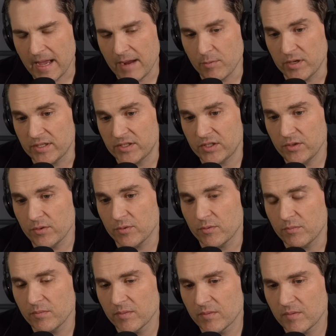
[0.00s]
I would
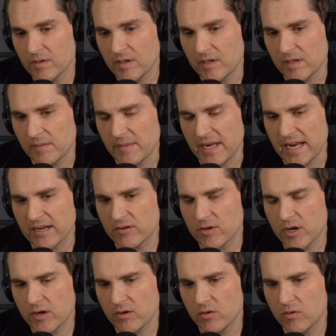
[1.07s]
assume. I mean, I
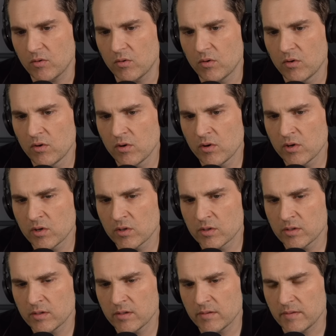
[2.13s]
don't know
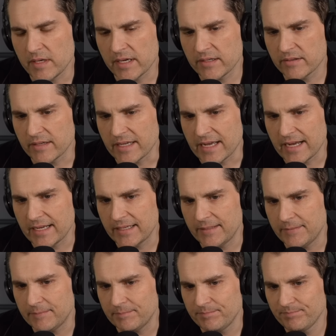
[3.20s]
the under the
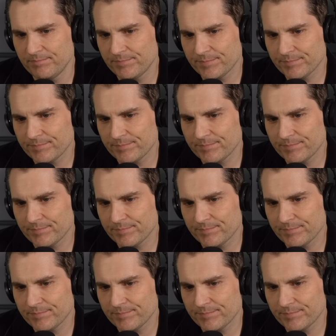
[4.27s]
gun.